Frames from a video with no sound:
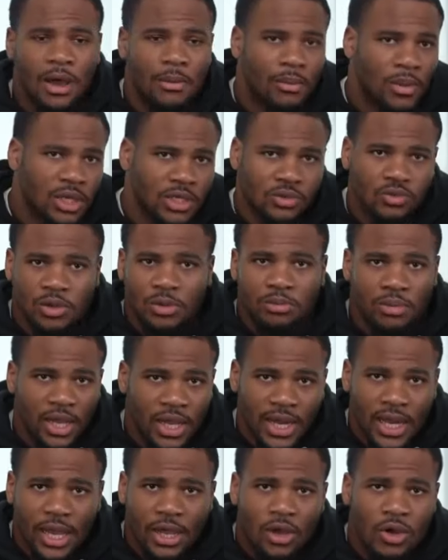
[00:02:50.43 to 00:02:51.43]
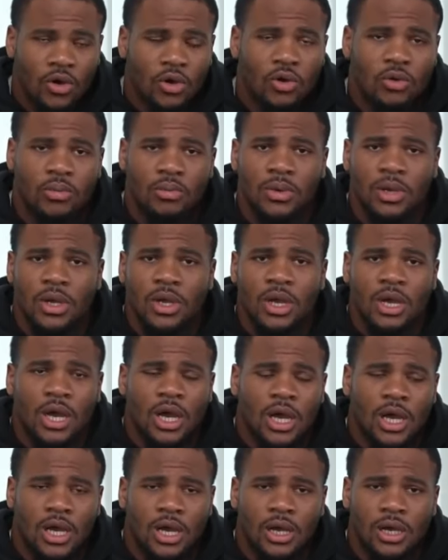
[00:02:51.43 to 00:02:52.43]
is lauded for his versatility
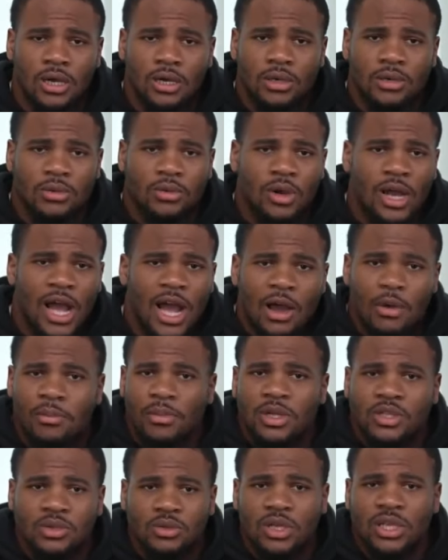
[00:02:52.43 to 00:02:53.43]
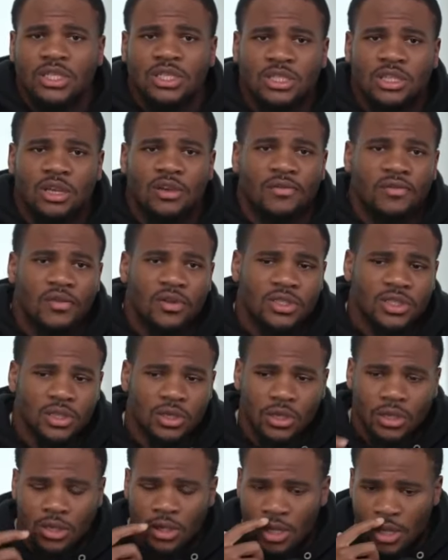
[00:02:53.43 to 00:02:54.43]
as a pass catcher and pass protector,
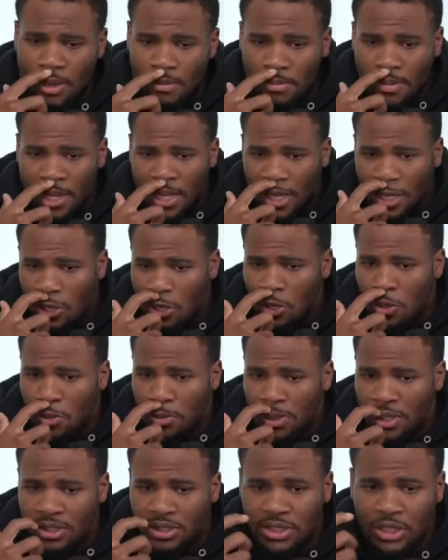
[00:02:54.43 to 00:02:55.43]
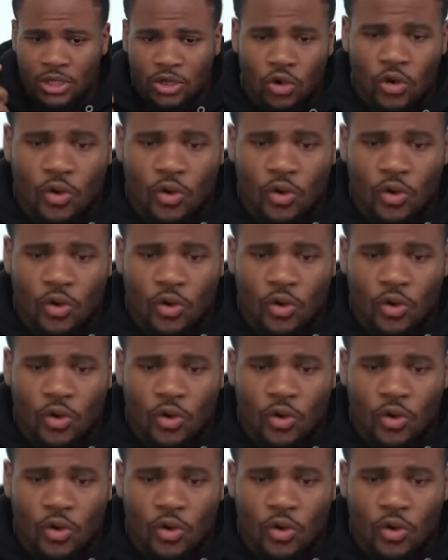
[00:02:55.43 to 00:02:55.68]
making him a potential three